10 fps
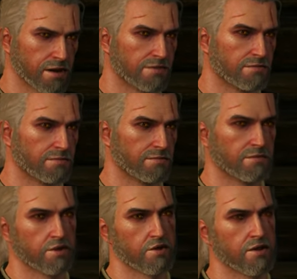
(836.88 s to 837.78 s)
blood.
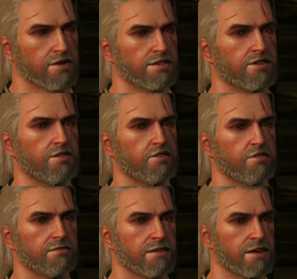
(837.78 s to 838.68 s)
Know what to
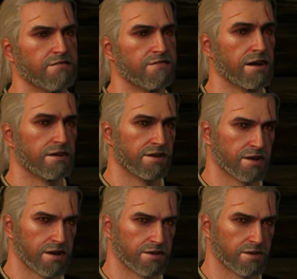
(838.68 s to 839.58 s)
do, how to find
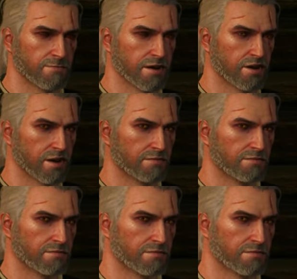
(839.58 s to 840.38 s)
Anna and Tamara.